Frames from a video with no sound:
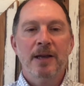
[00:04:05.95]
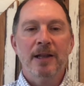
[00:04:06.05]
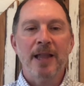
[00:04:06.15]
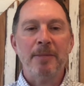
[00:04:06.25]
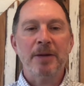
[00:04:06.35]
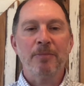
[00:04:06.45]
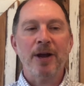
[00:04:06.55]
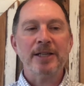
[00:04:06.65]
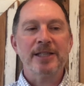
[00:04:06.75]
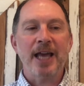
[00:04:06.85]
Lemmon
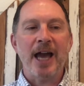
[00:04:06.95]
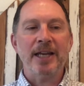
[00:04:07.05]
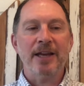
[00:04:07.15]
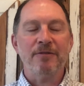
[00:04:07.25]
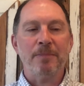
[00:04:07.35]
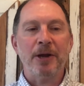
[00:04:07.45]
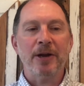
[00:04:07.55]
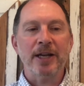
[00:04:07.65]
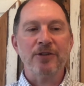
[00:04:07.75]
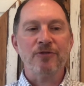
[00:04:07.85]
embraced the idea of
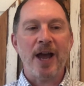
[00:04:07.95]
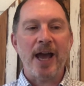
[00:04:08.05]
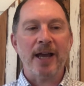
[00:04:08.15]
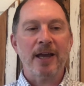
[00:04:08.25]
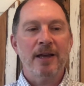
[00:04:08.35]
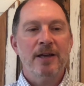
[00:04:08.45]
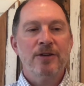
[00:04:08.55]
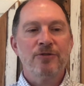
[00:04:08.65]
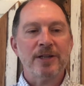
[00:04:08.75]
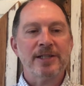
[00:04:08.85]
appearing in drag,
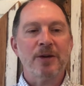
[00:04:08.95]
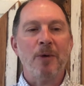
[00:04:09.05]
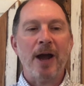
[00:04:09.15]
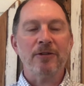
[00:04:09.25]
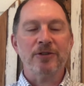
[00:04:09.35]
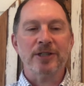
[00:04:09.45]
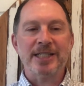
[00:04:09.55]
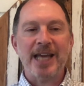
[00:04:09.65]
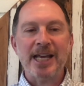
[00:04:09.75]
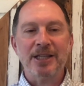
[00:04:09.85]
trusting Wilder to
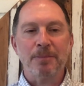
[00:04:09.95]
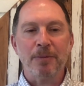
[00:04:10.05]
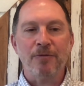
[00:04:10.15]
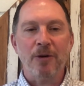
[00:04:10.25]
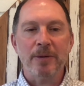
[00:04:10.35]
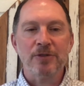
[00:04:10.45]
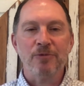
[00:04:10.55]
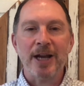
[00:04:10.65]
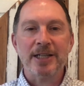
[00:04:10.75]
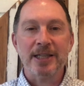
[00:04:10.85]
take the performance
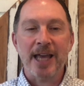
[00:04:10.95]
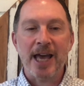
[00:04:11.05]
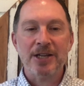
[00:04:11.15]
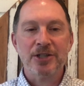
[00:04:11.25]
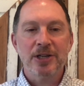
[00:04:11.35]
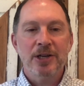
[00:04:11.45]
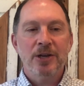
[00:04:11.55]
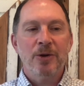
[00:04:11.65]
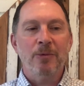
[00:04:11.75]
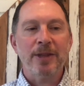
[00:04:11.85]
right to the edge
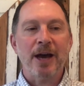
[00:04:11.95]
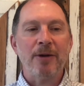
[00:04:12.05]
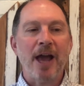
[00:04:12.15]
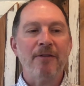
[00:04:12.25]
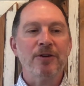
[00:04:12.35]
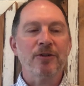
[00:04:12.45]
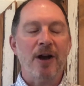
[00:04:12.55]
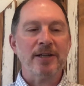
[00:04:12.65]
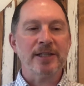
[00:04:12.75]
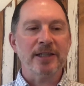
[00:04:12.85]
without ever
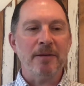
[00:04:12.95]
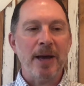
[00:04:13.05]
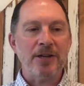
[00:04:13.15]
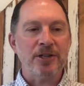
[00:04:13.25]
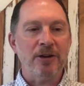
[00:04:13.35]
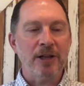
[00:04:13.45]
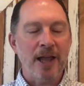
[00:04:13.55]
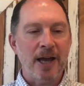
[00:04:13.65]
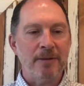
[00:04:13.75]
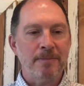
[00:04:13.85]
crossing the imaginary
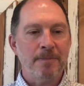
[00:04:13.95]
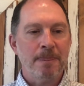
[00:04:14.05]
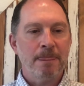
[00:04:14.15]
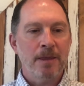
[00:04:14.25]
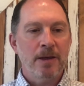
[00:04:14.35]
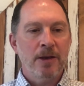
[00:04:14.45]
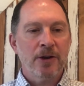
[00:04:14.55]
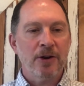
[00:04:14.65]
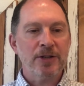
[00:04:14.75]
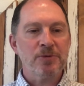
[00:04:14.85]
line.
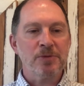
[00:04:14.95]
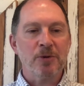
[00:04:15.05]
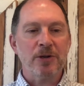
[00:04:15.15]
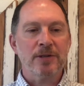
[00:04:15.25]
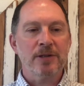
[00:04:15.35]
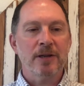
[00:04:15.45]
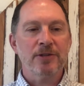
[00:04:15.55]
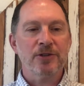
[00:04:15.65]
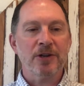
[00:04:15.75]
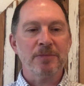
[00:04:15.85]
Curtis was more
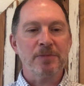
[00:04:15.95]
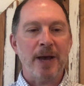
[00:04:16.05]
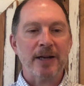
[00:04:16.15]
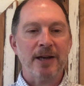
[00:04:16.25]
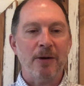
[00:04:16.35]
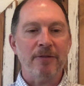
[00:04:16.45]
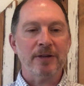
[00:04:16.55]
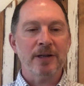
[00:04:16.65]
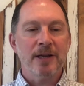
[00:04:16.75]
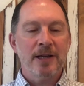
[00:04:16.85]
circumspect,
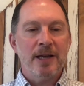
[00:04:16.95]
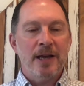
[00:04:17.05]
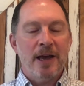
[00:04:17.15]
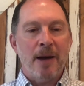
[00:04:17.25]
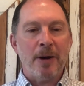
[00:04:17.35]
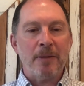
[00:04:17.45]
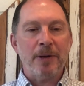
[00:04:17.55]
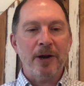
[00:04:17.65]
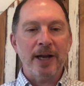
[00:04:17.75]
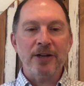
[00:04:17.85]
however, about
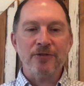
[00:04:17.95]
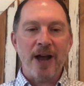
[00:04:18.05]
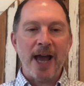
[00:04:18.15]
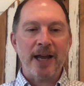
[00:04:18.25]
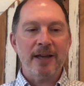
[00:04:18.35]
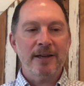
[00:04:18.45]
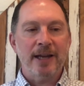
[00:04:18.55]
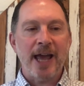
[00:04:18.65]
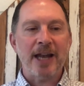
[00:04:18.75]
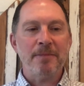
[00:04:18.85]
appearing in drag and
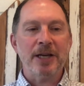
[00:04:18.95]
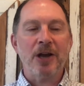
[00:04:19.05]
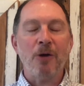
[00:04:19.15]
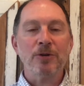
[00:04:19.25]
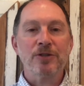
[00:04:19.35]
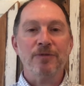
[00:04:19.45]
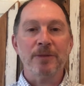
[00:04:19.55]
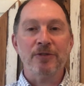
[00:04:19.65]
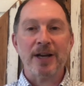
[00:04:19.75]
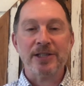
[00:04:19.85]
had to be coaxed from the
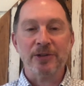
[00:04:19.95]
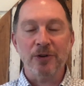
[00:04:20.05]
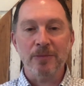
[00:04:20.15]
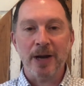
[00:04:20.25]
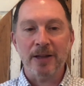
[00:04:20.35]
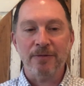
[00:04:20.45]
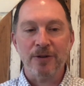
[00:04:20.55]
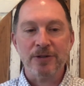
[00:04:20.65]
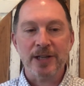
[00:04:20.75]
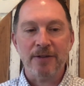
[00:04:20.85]
dressing room on the
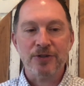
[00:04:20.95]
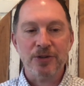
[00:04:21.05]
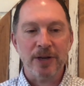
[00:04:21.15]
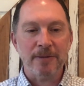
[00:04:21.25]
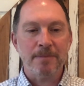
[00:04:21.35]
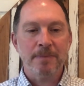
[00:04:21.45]
first day of shooting.